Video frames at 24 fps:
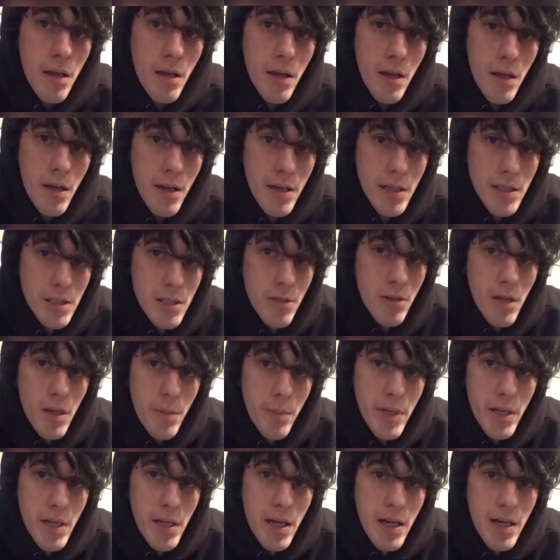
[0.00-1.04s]
it's still gonna
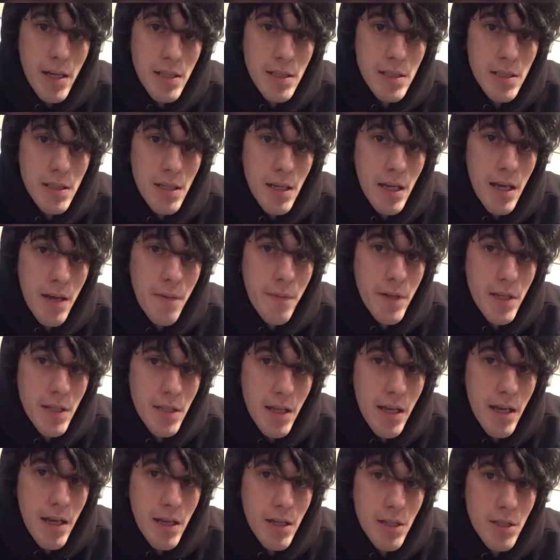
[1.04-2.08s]
be nice to have it in
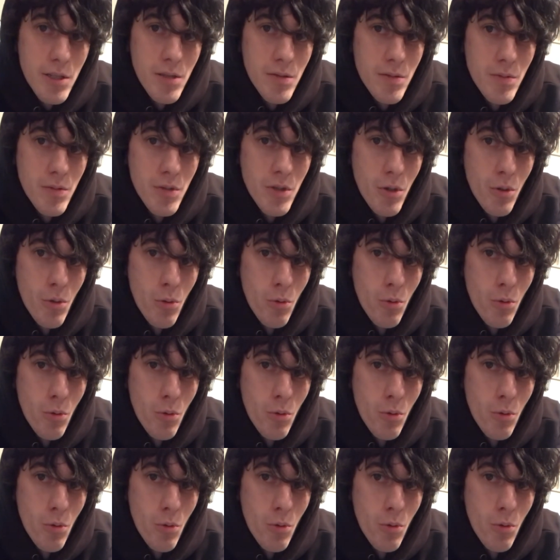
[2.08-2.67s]
the hatch. So